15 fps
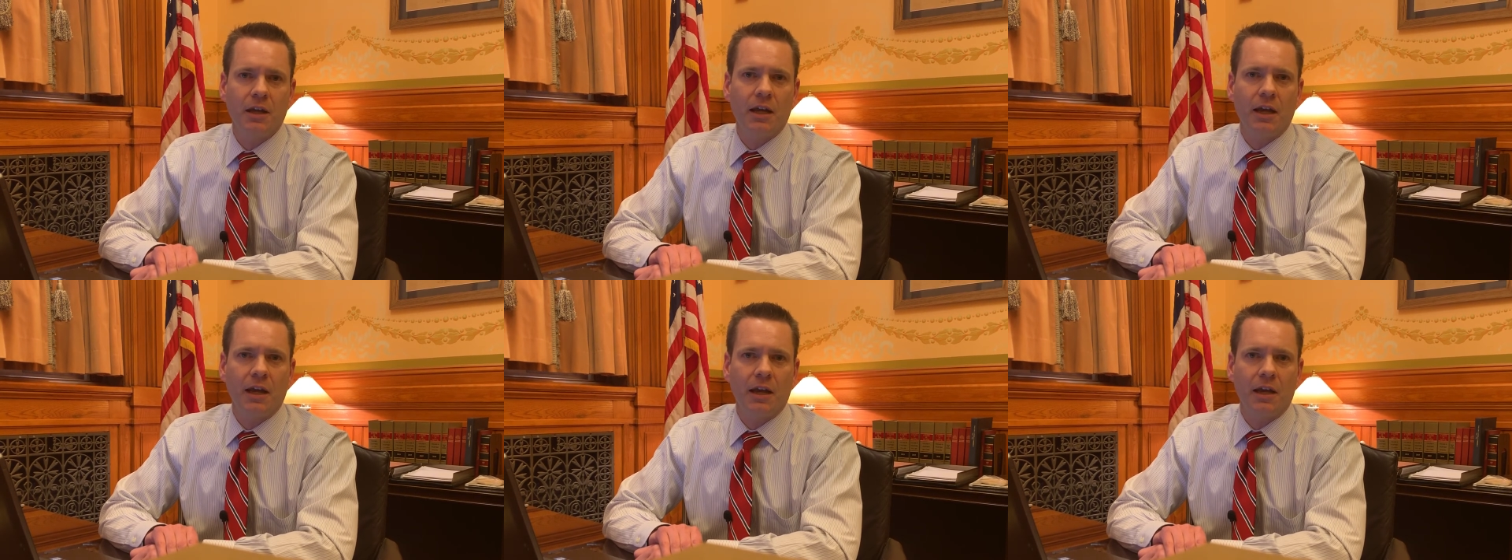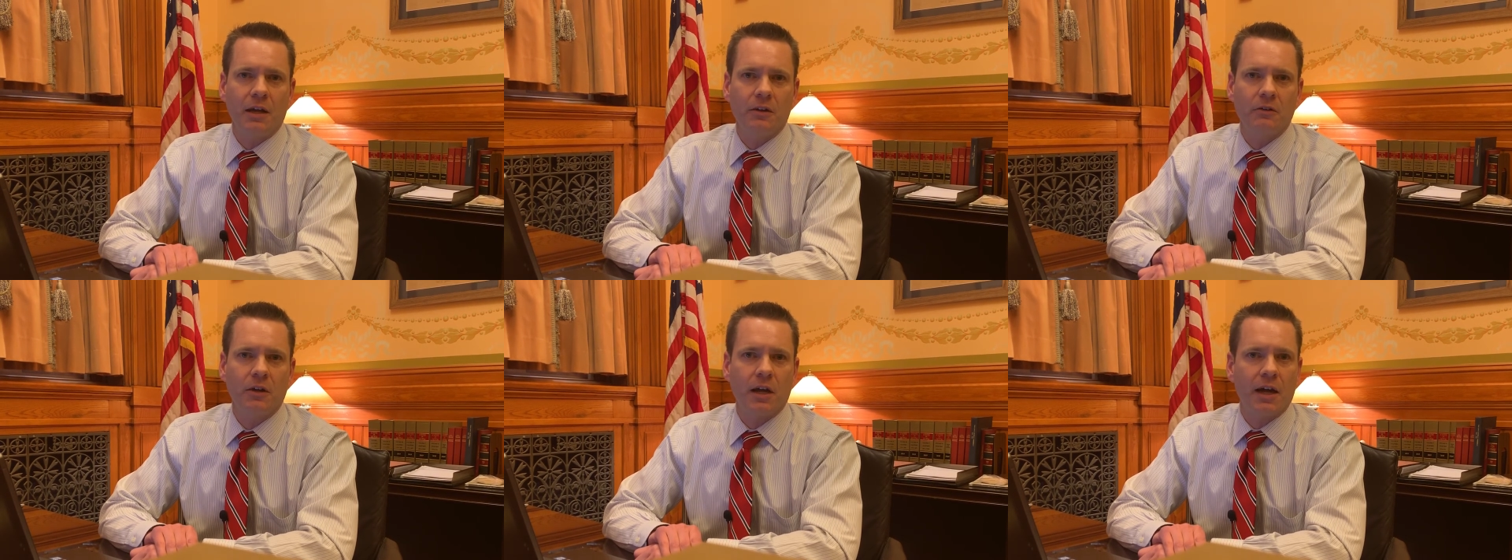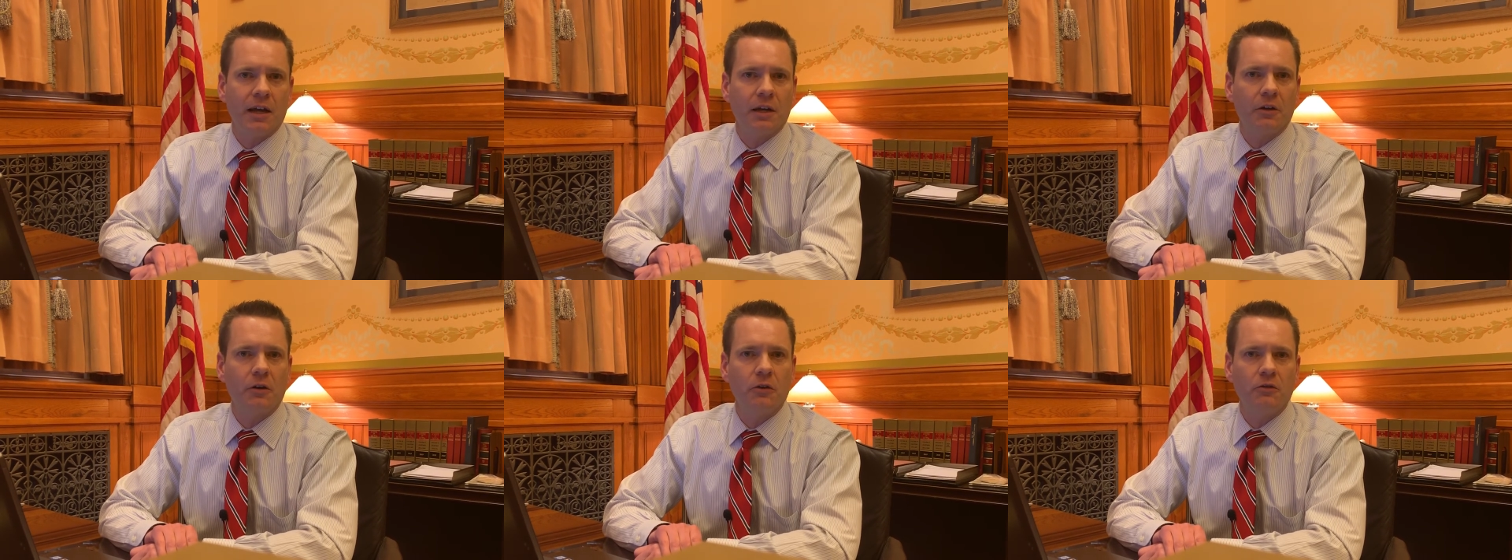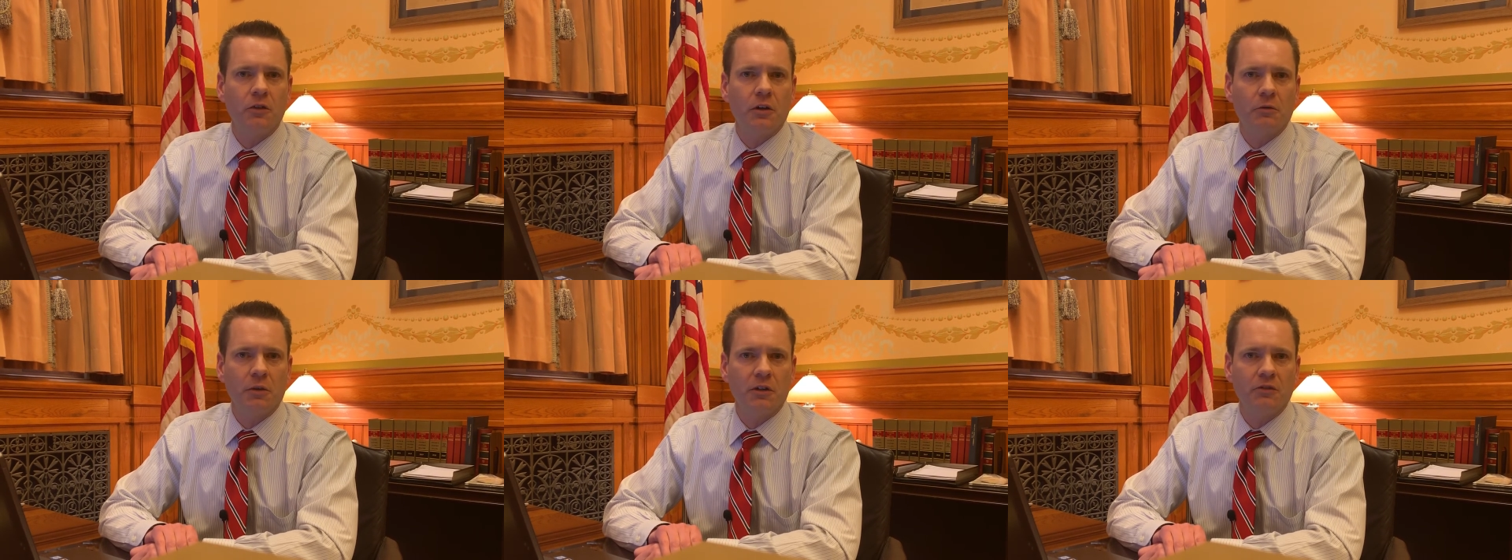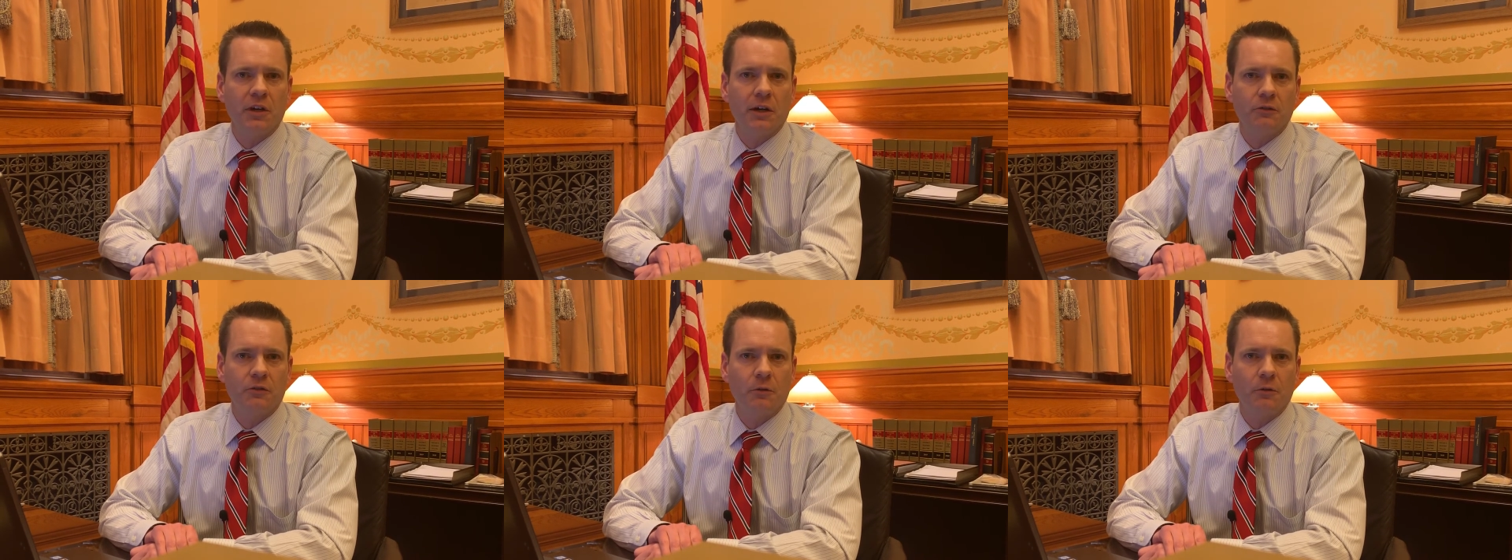and I encourage you to reach out